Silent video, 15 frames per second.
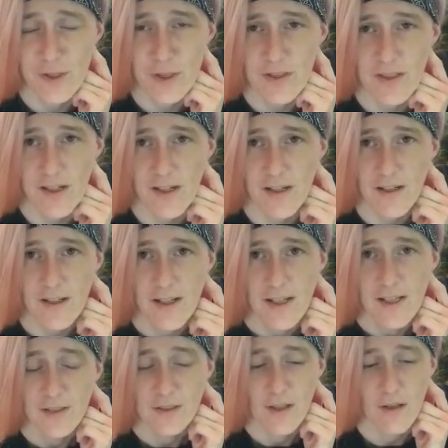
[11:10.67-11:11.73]
in there.
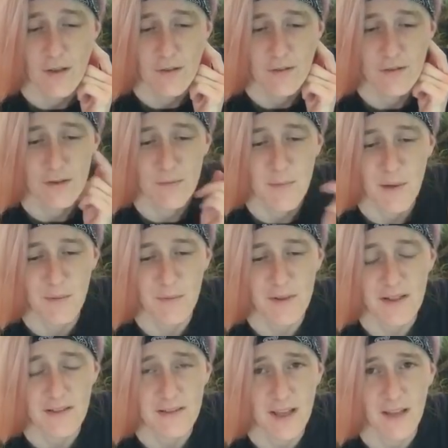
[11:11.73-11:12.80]
So, do you remember
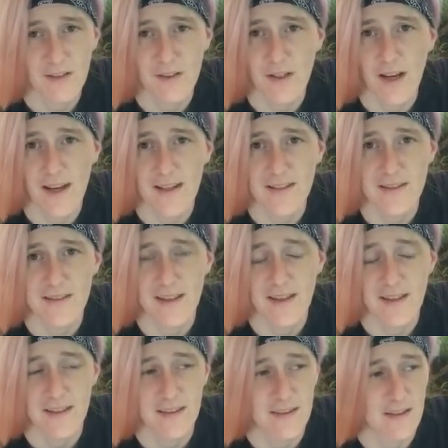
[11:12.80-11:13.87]
me telling you guys
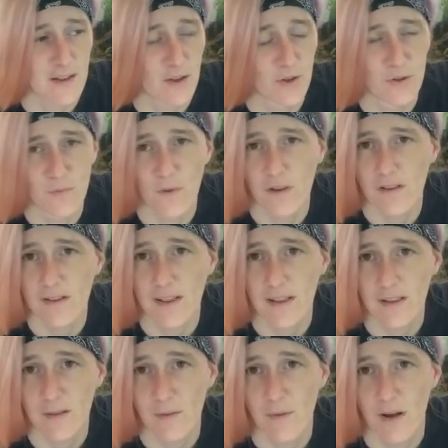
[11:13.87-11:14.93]
that the Golden Wonder
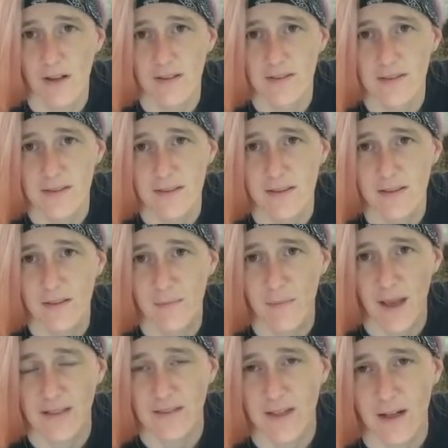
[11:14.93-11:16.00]
Killie runs the
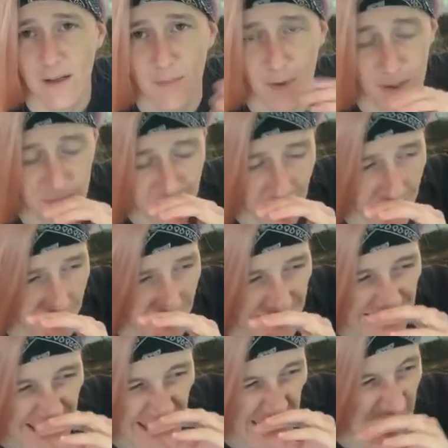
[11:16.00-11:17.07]
mascara barb tank?
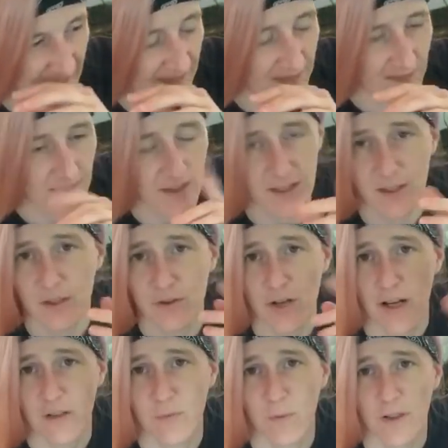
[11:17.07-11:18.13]
And the hill
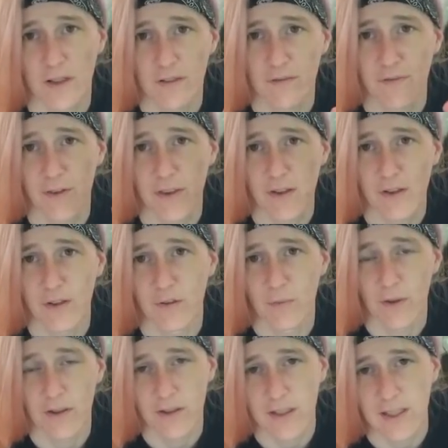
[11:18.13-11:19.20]
trouts work for the Golden
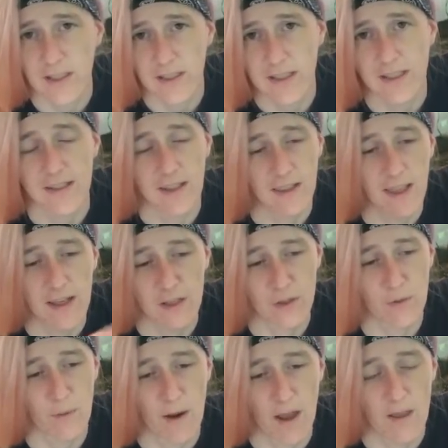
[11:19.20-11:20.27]
Wonder Killie and they, like,
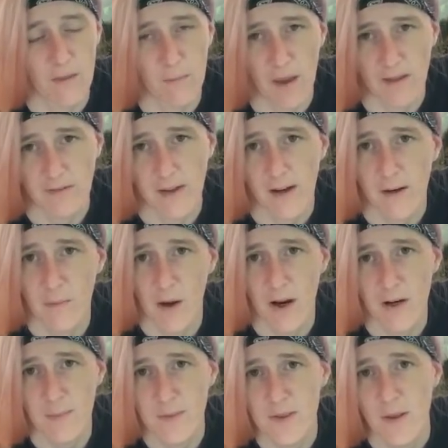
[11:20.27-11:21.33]
corral the mascara
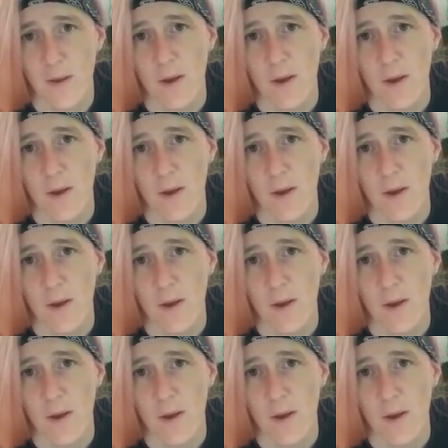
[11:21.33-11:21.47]
barbs?